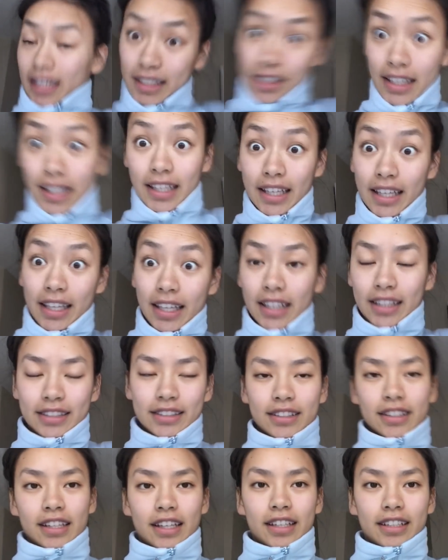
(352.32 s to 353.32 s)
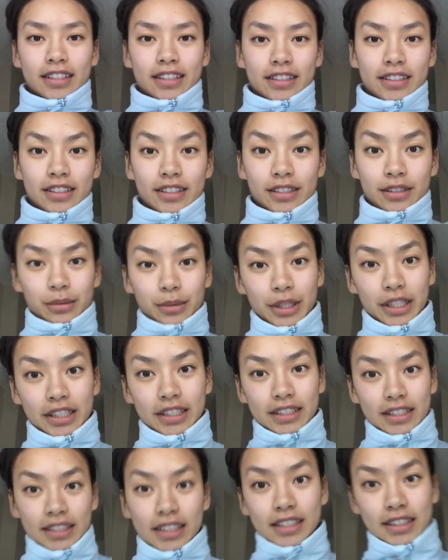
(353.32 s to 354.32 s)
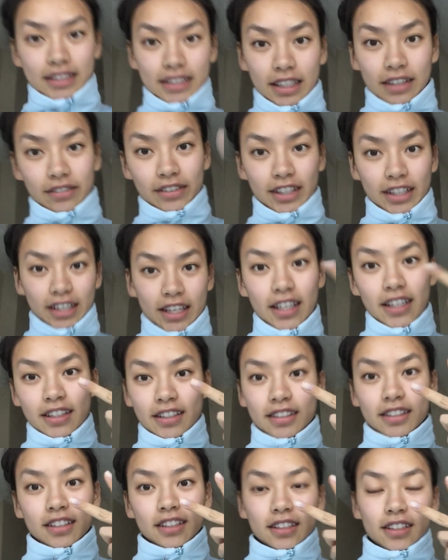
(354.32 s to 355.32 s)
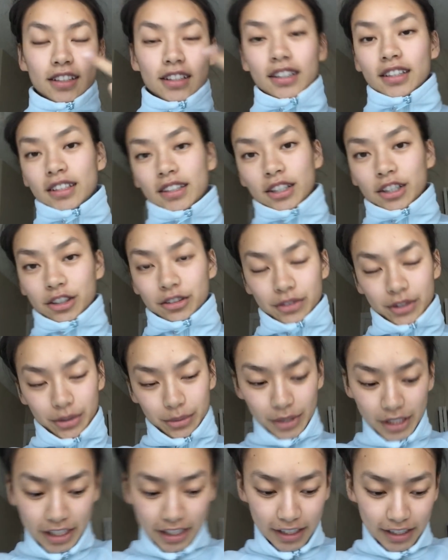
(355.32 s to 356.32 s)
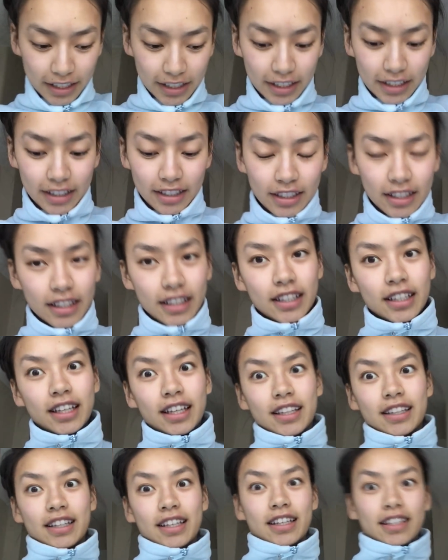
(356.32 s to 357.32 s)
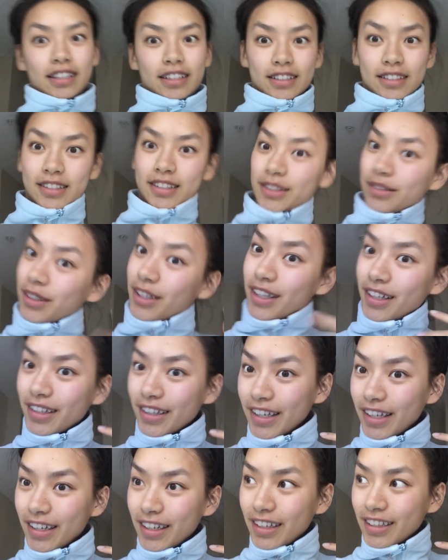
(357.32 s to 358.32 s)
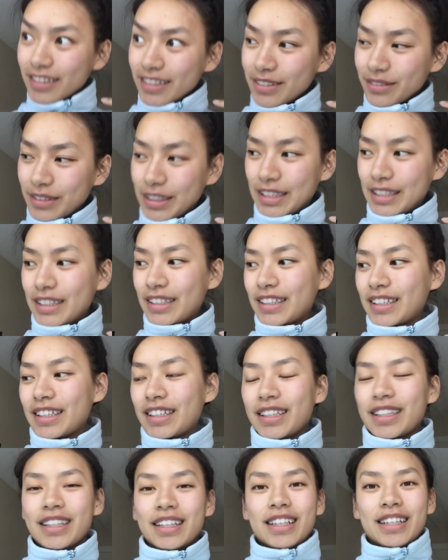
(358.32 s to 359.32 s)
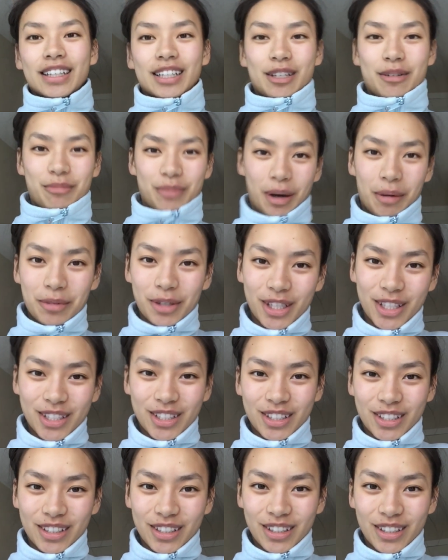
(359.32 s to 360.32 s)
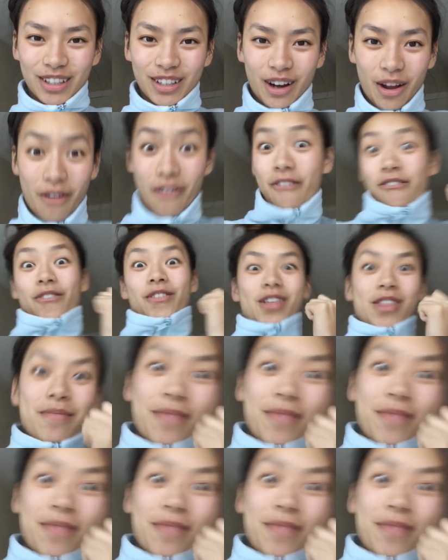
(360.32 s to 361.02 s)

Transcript: so that I can do week six, seven, and eight over the weekend and then do it all again next week in preparation for